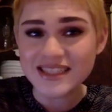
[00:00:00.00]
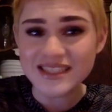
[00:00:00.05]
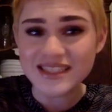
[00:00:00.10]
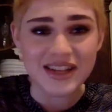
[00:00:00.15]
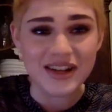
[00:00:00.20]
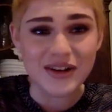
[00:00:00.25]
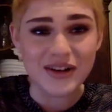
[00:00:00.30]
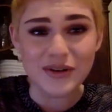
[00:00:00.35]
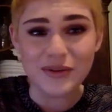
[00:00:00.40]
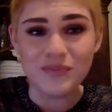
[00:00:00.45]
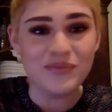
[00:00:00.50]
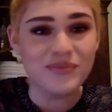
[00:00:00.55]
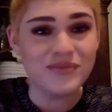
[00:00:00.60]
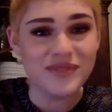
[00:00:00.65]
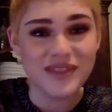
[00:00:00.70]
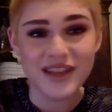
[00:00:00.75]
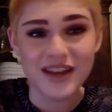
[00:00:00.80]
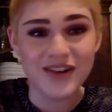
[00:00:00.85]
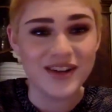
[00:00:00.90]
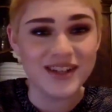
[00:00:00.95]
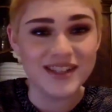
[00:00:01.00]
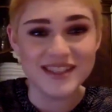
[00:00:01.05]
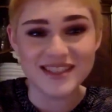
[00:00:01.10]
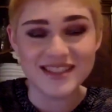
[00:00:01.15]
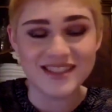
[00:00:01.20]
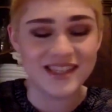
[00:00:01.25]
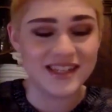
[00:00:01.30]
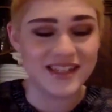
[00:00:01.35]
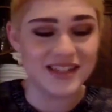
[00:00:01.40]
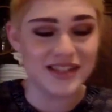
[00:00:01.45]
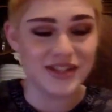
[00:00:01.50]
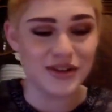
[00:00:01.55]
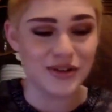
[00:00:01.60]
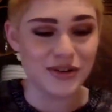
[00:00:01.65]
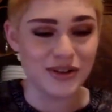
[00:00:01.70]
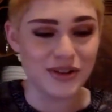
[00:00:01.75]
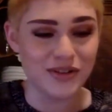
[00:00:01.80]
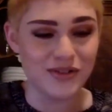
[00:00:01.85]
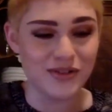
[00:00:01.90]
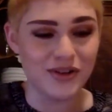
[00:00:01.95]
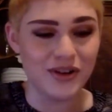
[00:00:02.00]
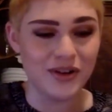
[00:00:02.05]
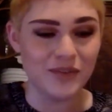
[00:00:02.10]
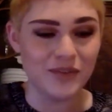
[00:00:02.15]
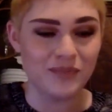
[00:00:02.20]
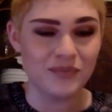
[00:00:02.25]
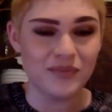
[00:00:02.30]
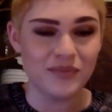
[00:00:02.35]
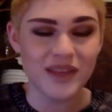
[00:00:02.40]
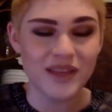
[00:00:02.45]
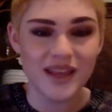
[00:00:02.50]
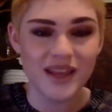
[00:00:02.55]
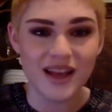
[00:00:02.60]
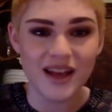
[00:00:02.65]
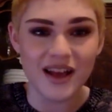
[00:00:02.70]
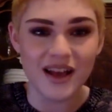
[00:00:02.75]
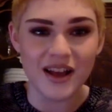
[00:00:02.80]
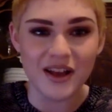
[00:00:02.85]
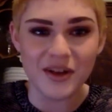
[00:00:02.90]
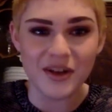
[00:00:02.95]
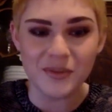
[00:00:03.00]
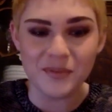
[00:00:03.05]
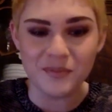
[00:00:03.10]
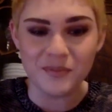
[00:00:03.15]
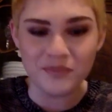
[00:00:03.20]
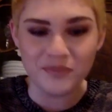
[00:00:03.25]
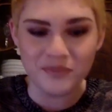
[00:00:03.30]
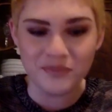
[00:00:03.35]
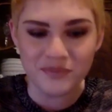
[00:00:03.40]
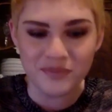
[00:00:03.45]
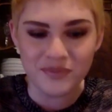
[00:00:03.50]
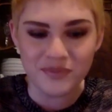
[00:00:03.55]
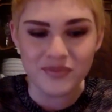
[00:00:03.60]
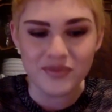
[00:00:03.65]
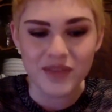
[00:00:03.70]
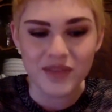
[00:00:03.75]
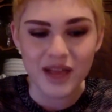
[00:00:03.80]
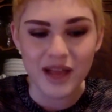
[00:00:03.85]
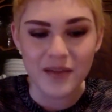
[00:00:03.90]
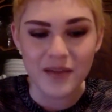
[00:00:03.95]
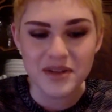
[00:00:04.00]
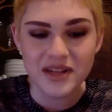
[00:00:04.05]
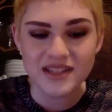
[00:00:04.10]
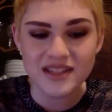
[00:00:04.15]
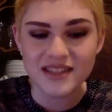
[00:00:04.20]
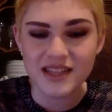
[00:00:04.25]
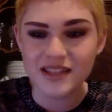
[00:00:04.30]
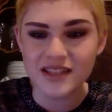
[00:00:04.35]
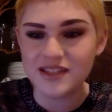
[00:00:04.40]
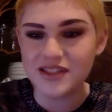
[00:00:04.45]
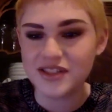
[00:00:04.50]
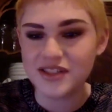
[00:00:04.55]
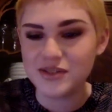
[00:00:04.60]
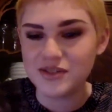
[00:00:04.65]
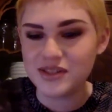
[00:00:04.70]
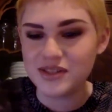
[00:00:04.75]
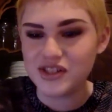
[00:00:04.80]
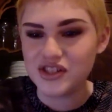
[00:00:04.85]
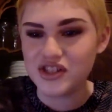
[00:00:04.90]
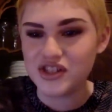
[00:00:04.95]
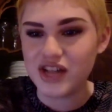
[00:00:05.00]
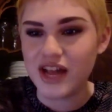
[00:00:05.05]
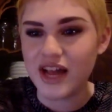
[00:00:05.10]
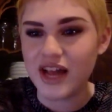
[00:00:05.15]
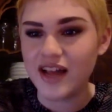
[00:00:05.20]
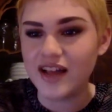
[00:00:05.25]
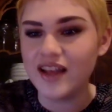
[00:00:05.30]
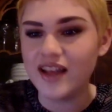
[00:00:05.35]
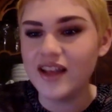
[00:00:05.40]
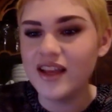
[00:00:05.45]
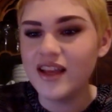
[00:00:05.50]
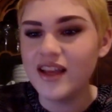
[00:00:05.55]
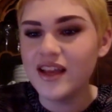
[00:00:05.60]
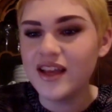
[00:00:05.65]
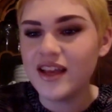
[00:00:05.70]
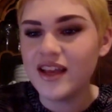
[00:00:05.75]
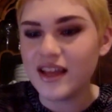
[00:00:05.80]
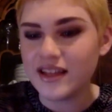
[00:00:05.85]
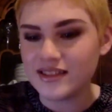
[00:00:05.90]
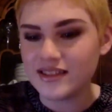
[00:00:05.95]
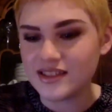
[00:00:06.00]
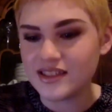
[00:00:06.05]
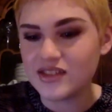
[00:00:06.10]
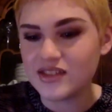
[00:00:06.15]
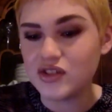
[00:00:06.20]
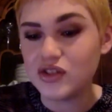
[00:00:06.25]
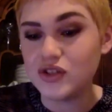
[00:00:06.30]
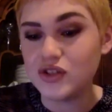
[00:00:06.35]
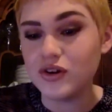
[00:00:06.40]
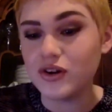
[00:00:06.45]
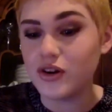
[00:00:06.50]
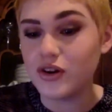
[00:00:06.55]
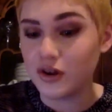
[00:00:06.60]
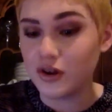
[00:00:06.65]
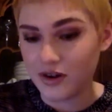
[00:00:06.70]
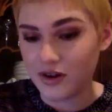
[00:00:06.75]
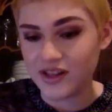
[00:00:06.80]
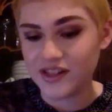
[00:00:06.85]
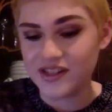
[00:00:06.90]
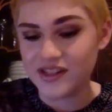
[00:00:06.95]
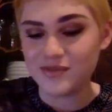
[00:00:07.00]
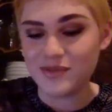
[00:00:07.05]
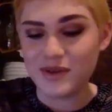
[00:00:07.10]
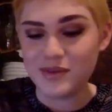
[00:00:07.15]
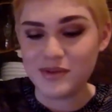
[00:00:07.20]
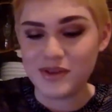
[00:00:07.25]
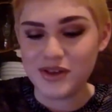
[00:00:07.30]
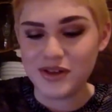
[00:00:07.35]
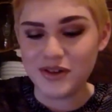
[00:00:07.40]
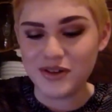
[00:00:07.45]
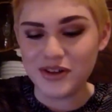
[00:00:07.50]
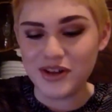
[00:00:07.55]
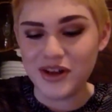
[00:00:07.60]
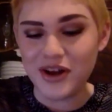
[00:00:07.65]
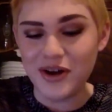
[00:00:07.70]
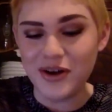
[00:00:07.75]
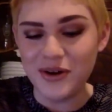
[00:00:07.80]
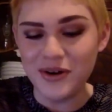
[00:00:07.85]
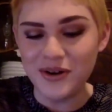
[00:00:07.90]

No, no, I just said it totally wrong. Um, I'm going to send it to you in the chat. And since you're an artist, maybe you'll know